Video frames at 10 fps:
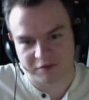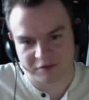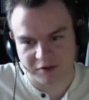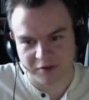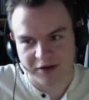
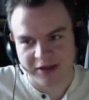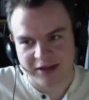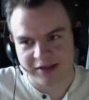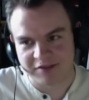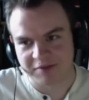So
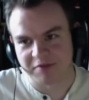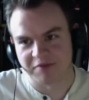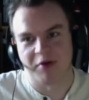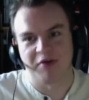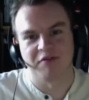in terms
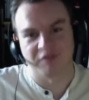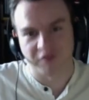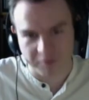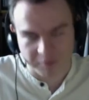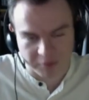of modern
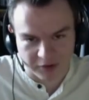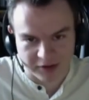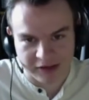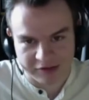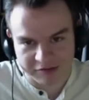football,
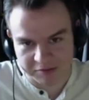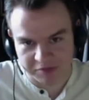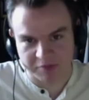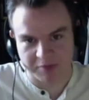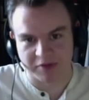he
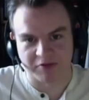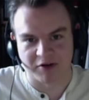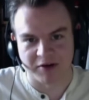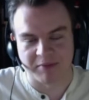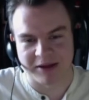seems to be the
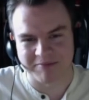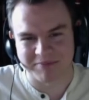right man.